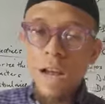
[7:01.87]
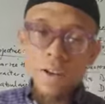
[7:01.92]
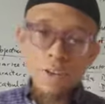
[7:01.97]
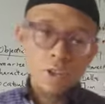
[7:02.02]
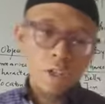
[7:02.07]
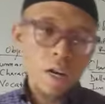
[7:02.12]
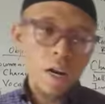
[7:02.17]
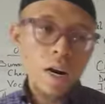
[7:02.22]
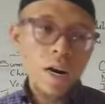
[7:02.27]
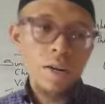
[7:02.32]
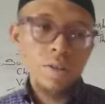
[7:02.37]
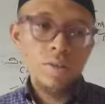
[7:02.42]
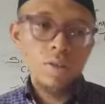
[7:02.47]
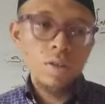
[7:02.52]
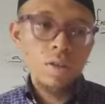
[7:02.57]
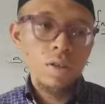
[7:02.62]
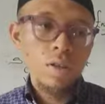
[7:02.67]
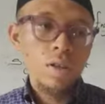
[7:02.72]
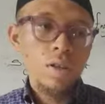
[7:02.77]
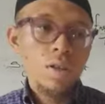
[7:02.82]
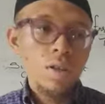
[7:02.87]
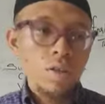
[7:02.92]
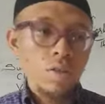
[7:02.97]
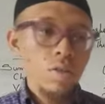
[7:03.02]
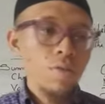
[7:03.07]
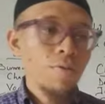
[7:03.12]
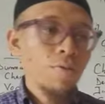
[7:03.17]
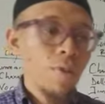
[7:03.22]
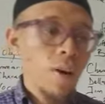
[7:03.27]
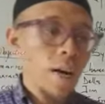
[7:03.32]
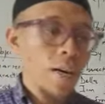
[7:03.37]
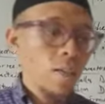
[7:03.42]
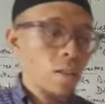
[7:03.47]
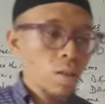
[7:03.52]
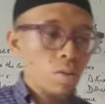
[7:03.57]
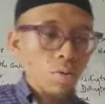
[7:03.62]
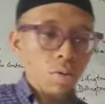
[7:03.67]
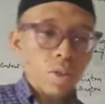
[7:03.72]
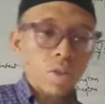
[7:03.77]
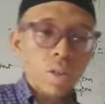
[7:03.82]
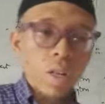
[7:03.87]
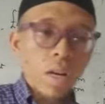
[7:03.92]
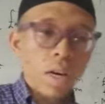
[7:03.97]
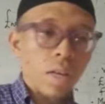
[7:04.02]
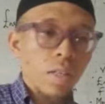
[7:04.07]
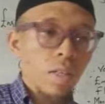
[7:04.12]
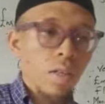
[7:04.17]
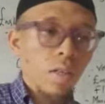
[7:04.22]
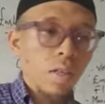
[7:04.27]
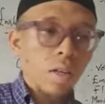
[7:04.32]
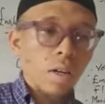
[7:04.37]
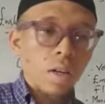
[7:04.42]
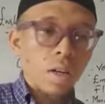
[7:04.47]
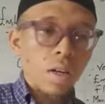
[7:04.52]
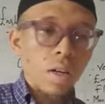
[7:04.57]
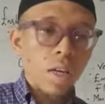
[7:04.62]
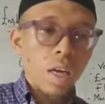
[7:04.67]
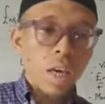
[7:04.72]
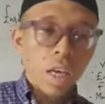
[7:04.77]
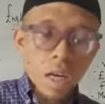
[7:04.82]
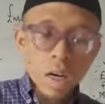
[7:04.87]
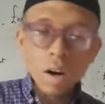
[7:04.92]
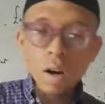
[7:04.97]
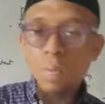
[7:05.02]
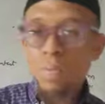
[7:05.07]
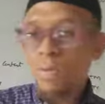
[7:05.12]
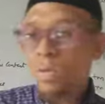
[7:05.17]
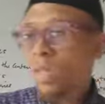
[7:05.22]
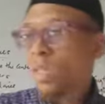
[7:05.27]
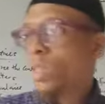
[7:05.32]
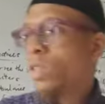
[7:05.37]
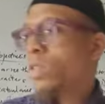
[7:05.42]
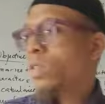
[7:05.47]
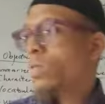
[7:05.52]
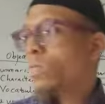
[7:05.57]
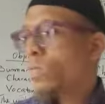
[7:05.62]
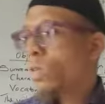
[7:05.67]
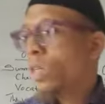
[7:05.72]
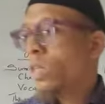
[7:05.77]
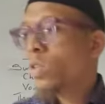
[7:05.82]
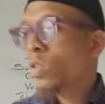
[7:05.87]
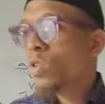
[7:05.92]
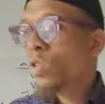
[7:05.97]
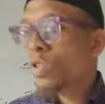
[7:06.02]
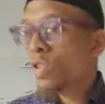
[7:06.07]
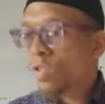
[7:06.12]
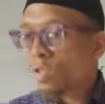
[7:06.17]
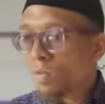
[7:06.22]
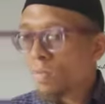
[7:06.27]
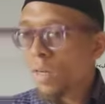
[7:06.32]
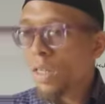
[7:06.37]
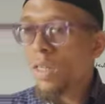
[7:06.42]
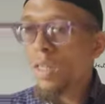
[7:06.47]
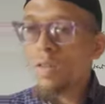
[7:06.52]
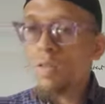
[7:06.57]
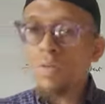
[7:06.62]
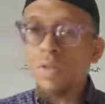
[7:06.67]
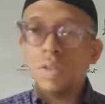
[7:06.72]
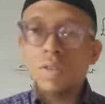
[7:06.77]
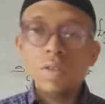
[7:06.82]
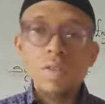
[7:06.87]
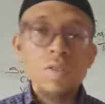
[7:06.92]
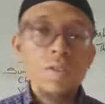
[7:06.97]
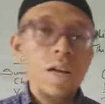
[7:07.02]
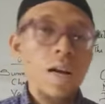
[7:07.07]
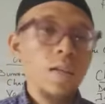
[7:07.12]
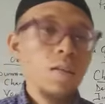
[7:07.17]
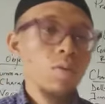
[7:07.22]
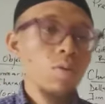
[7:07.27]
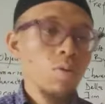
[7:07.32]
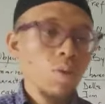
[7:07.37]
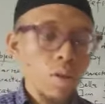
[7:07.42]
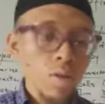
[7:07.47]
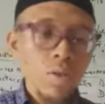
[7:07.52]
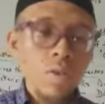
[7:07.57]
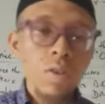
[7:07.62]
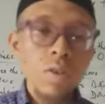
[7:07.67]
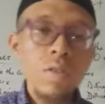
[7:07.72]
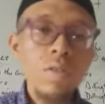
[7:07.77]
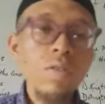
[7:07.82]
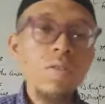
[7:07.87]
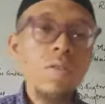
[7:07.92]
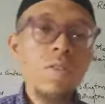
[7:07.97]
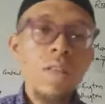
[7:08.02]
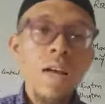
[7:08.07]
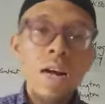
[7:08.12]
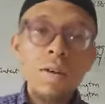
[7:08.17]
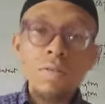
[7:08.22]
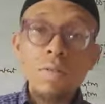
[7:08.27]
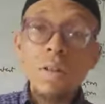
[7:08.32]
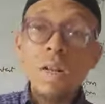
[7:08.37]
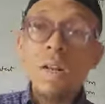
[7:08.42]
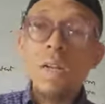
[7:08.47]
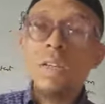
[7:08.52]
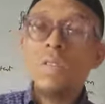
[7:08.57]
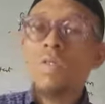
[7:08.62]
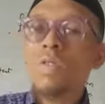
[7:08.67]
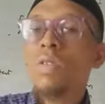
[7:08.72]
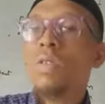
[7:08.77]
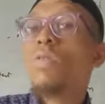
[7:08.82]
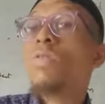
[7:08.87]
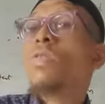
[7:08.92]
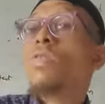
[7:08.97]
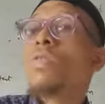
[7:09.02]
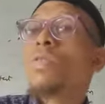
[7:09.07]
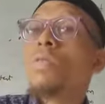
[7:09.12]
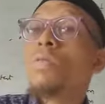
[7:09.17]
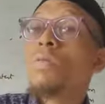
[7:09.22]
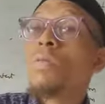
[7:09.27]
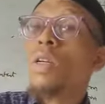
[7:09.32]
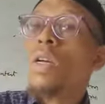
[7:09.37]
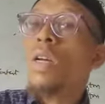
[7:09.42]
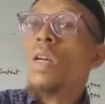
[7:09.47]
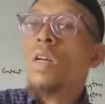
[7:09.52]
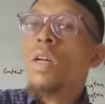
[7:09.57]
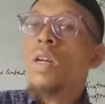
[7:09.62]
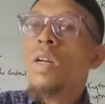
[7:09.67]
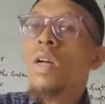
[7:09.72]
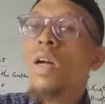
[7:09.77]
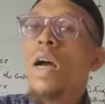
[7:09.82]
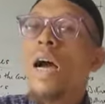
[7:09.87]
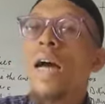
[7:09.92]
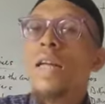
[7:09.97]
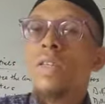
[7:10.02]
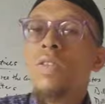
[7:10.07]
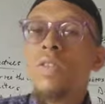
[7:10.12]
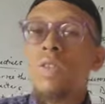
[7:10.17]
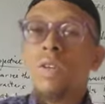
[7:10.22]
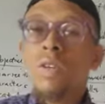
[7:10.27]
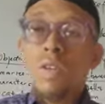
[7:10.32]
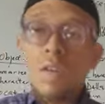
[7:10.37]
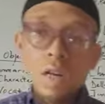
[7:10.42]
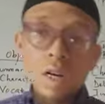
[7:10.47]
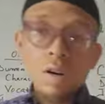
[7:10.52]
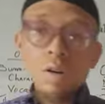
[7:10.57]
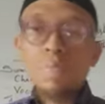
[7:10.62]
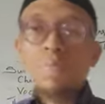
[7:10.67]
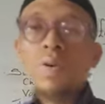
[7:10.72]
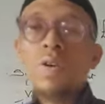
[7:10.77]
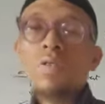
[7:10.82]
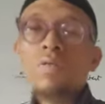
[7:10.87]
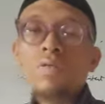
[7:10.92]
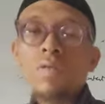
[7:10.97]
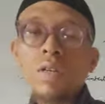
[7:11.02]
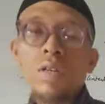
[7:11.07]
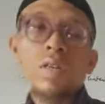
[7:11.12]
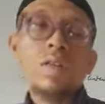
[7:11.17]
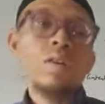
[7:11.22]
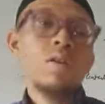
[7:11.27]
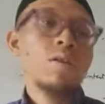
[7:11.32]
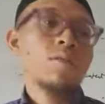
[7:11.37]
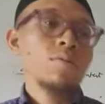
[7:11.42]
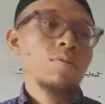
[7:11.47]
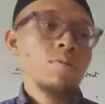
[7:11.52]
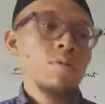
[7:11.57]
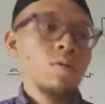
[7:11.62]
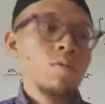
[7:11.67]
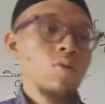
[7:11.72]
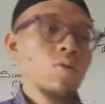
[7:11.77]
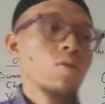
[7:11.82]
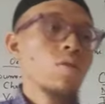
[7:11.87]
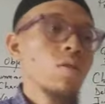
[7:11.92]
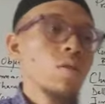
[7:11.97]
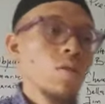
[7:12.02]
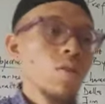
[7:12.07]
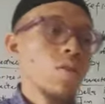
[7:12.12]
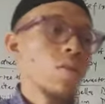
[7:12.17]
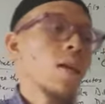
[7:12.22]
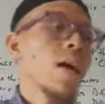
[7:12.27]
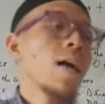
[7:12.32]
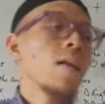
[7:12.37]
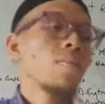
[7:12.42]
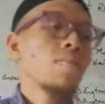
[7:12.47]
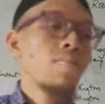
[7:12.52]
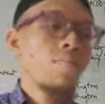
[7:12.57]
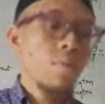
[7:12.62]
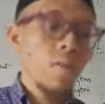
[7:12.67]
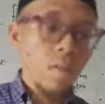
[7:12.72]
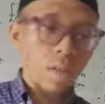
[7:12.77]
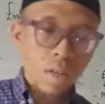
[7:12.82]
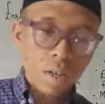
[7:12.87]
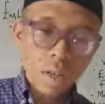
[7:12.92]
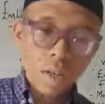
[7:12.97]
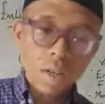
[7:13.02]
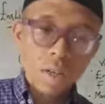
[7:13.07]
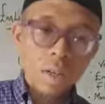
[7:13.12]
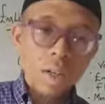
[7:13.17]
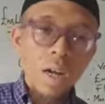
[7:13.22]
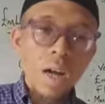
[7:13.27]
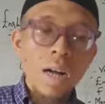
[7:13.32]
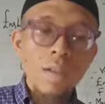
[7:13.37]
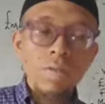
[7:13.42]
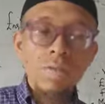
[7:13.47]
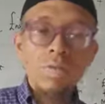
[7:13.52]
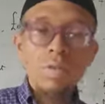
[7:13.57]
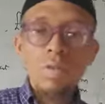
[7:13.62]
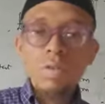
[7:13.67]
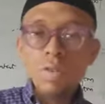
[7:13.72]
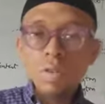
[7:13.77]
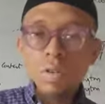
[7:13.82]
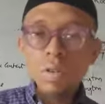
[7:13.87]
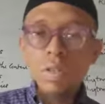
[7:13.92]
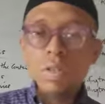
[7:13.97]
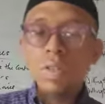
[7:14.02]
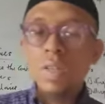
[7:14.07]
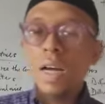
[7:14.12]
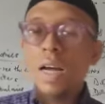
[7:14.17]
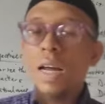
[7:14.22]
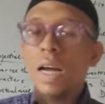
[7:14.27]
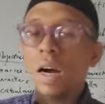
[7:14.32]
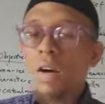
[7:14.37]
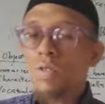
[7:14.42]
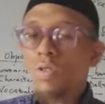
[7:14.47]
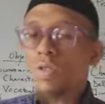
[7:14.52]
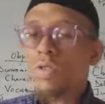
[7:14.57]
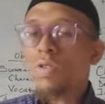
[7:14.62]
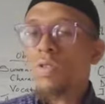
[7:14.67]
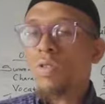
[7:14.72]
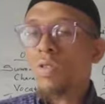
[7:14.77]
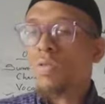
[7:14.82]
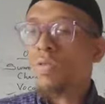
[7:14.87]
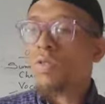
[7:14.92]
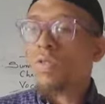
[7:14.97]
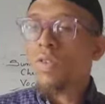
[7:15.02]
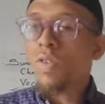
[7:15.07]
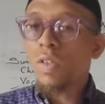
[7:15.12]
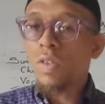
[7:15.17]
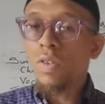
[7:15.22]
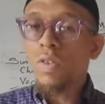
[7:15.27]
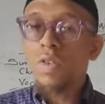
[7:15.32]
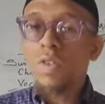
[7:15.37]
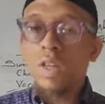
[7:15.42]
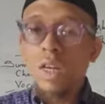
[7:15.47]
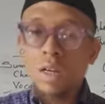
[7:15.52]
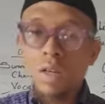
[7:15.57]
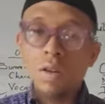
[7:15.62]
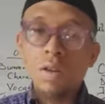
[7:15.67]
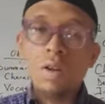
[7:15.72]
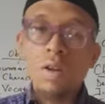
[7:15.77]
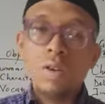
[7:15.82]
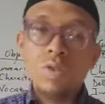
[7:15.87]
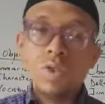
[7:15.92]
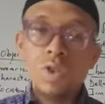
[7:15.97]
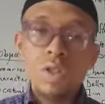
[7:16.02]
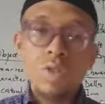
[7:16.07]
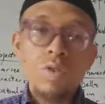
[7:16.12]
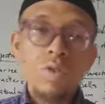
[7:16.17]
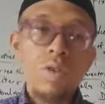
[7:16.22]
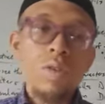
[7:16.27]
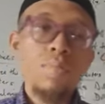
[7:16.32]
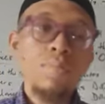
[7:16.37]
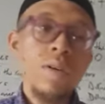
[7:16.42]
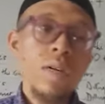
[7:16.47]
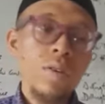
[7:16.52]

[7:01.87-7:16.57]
flashcard, you find the quick lesson, incorporate it with so many pages and things that relate to the story. And it's going to help you in the long run to understand the data. And to also understand how to use this technology to.